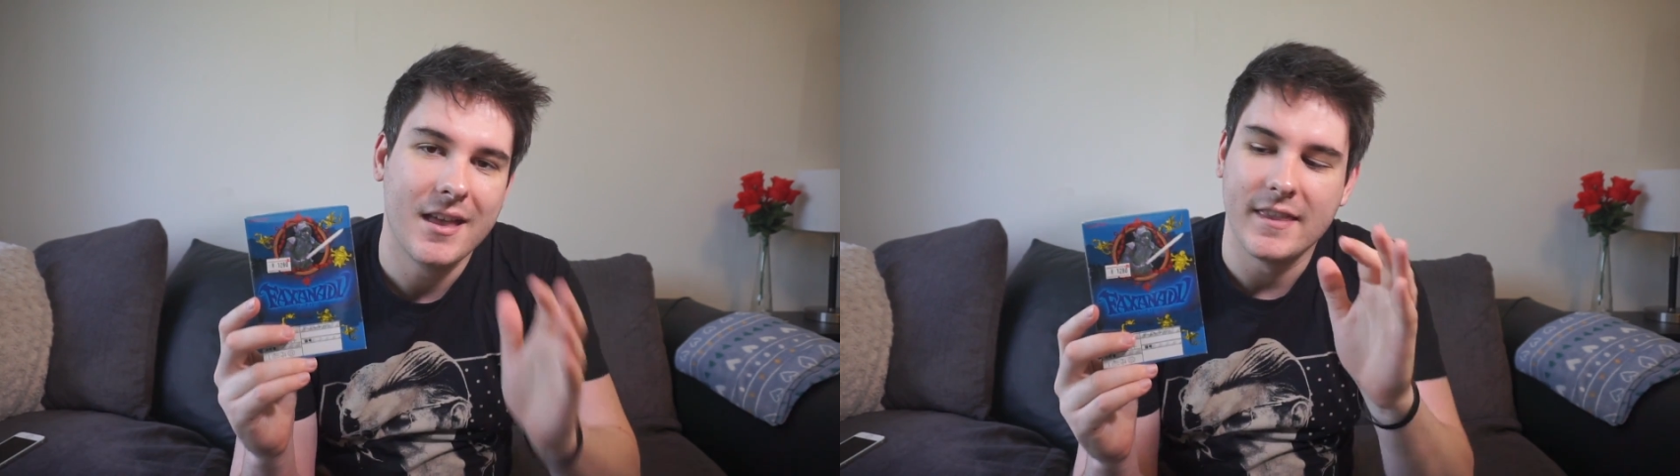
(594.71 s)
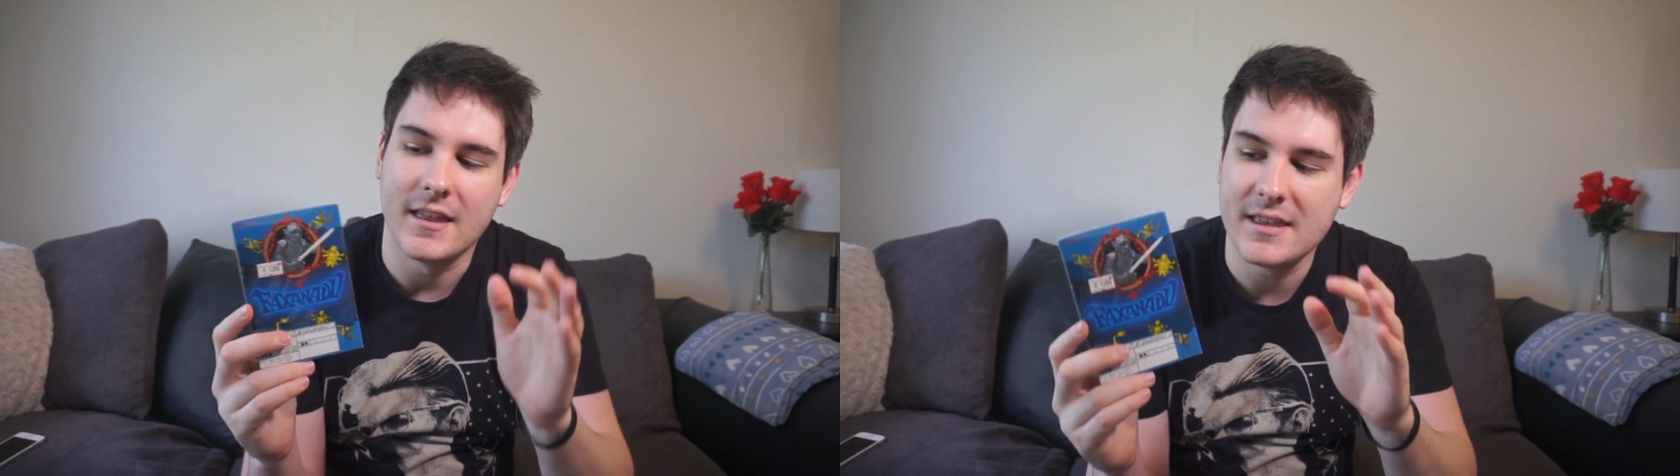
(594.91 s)

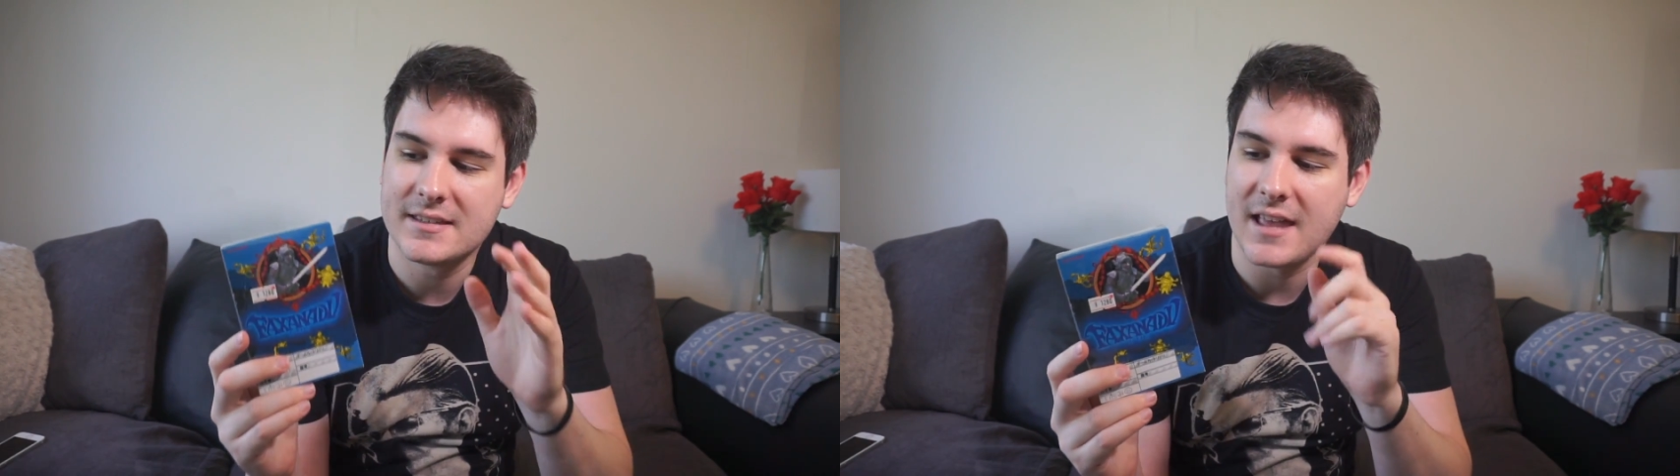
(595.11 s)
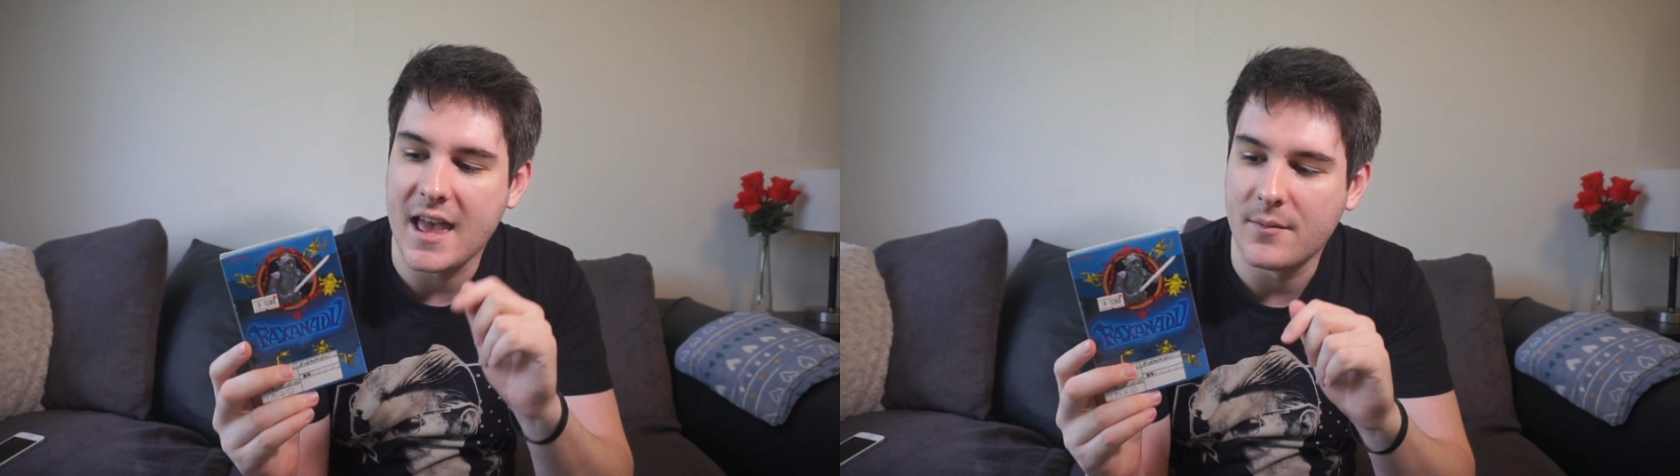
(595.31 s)
Now
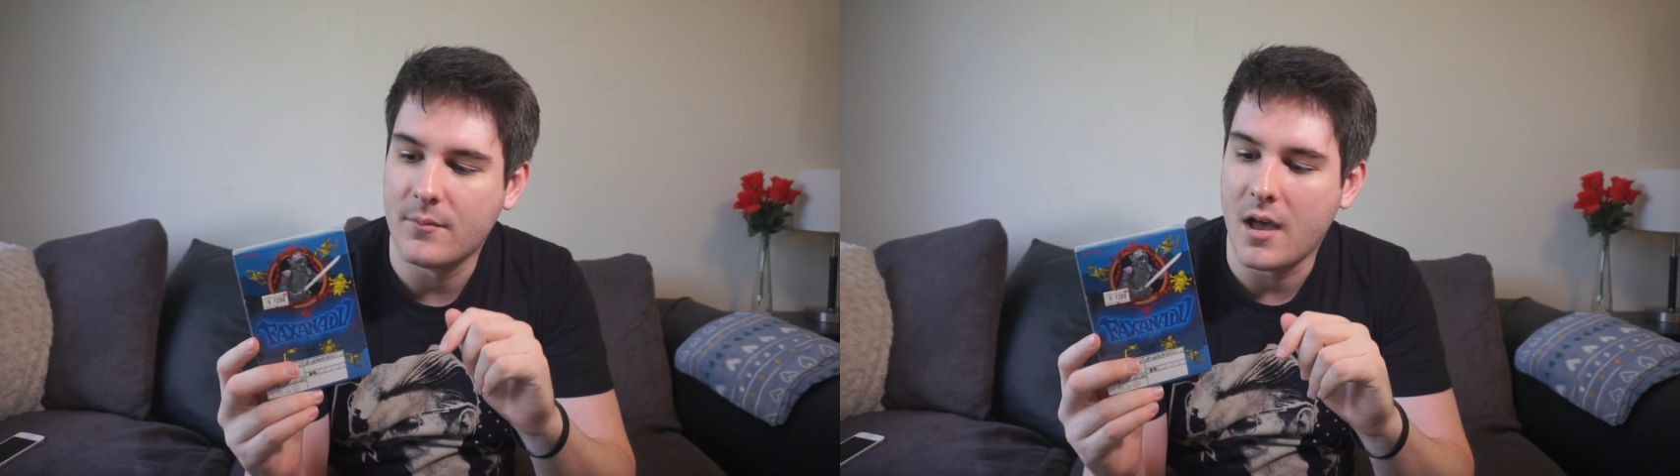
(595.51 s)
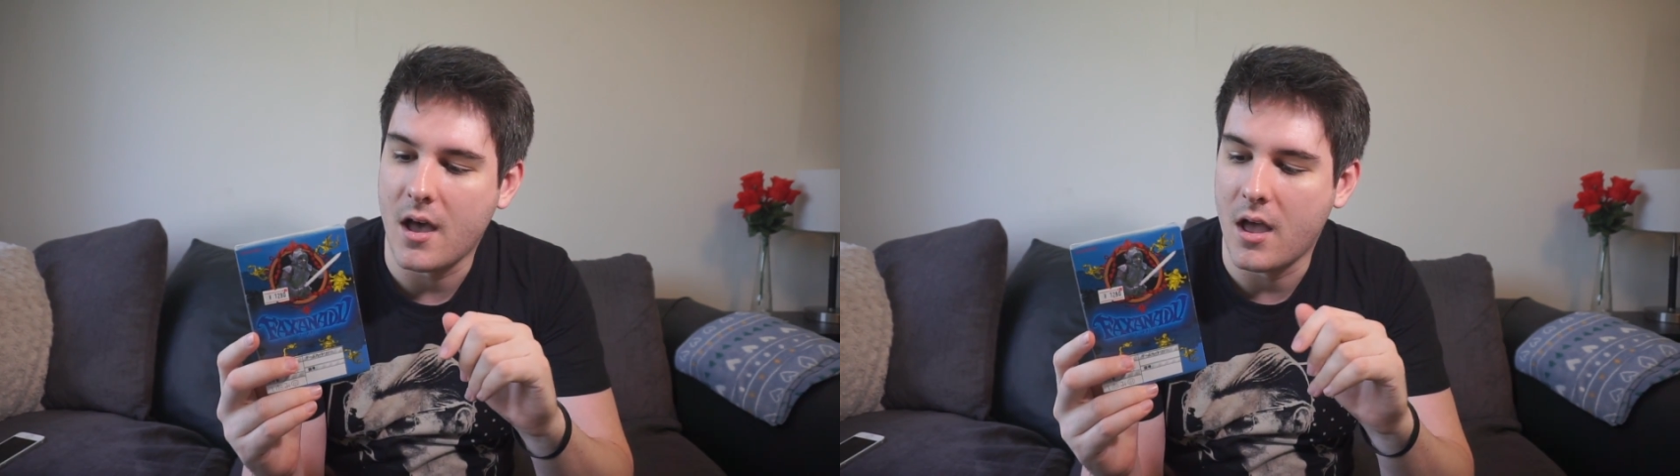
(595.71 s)
this game,